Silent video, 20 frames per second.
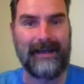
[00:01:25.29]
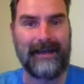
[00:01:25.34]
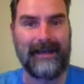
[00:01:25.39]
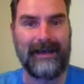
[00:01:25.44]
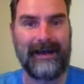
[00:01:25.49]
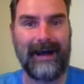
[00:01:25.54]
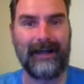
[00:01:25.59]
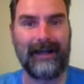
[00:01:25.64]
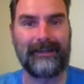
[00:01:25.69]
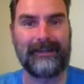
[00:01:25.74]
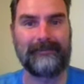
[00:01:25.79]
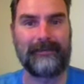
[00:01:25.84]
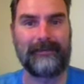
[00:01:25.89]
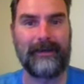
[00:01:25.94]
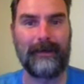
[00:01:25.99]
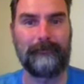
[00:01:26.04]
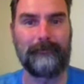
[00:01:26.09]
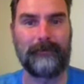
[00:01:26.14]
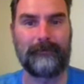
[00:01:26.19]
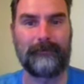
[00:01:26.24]
I'll leave that
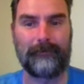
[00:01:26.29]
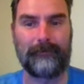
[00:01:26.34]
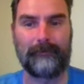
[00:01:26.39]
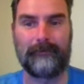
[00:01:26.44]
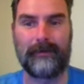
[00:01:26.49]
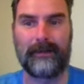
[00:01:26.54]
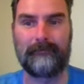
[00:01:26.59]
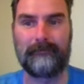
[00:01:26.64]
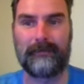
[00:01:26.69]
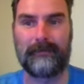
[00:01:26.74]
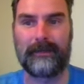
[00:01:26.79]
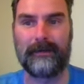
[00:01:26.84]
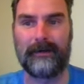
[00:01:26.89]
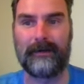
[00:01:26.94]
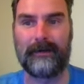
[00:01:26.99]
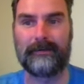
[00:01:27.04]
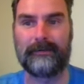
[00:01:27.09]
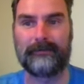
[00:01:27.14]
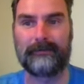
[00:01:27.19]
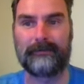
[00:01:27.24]
up there for a minute
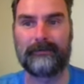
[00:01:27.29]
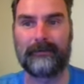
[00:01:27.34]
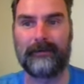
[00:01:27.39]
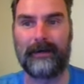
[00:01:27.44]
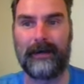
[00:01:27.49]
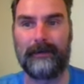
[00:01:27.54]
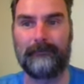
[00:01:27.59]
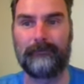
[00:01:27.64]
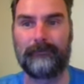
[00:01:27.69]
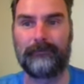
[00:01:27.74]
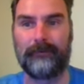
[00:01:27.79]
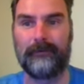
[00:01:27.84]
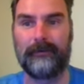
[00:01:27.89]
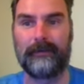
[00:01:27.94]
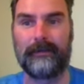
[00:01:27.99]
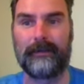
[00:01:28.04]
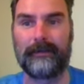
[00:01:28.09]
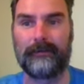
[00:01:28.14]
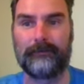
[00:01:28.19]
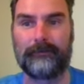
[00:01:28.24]
because I'm
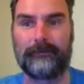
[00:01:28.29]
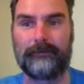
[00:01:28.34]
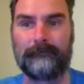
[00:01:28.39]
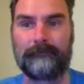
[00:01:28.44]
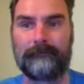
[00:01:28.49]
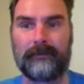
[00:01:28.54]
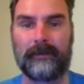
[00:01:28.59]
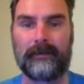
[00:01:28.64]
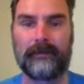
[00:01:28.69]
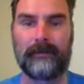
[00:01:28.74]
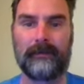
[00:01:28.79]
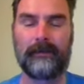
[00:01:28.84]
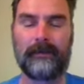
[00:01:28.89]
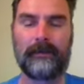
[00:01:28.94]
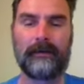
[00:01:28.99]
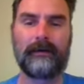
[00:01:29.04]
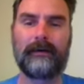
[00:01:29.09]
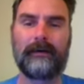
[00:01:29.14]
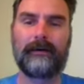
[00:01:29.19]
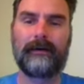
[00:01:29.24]
serious.
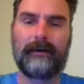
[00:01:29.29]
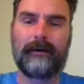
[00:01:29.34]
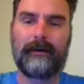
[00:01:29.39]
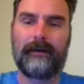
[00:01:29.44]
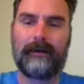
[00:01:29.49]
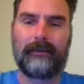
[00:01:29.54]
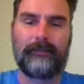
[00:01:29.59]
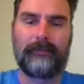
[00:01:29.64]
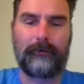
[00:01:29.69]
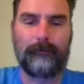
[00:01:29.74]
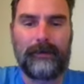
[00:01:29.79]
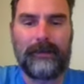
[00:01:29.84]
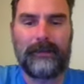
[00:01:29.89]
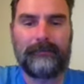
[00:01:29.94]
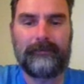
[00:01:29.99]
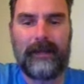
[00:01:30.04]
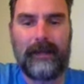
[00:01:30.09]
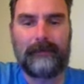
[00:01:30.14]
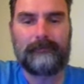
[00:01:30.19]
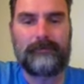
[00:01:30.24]
The
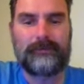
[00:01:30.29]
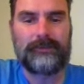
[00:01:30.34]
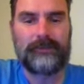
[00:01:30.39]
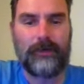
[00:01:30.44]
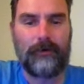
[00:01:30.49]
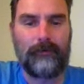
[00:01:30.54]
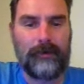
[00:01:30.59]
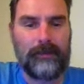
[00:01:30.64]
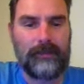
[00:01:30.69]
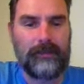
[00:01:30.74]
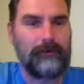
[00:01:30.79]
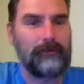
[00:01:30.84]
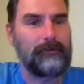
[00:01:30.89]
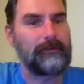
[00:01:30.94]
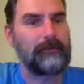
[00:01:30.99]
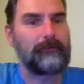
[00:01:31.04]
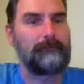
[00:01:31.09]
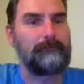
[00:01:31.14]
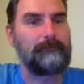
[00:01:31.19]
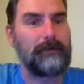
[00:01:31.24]
reason I'm showing you
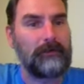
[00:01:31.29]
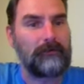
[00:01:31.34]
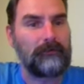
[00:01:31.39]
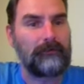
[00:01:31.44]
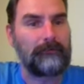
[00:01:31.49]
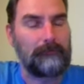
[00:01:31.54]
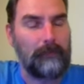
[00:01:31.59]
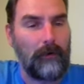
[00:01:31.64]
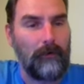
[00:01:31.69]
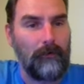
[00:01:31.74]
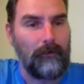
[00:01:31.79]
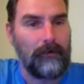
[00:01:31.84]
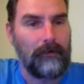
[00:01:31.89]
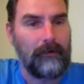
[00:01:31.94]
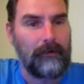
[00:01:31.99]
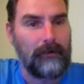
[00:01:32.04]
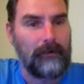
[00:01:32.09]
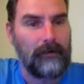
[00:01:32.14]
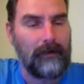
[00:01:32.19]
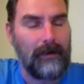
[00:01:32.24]
this
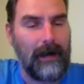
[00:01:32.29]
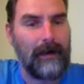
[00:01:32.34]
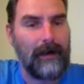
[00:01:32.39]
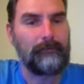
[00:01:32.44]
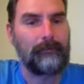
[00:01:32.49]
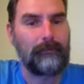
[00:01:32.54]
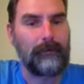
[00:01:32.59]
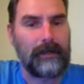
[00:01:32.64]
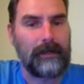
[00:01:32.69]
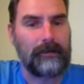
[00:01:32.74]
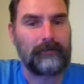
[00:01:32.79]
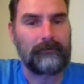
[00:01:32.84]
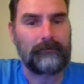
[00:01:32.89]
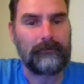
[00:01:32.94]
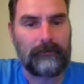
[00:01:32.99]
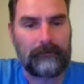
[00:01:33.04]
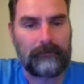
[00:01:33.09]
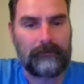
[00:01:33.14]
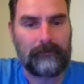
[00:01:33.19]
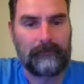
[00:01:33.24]
bespoke operating
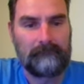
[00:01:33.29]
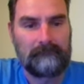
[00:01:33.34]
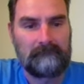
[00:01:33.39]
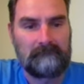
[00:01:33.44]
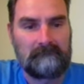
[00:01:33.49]
system